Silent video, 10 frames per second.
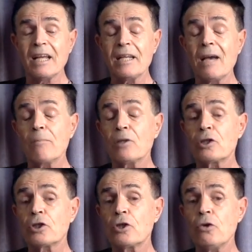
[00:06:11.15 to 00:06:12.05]
And number
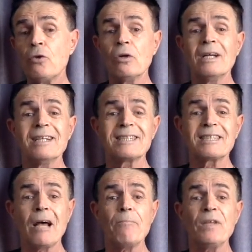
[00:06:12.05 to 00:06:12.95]
two,
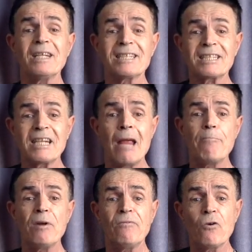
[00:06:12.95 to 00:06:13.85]
something that's
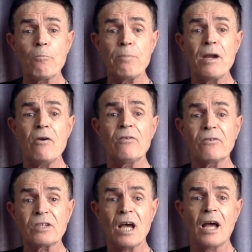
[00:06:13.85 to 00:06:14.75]
temporary for a period
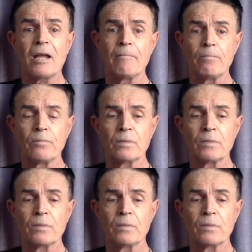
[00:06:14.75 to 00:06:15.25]
of time.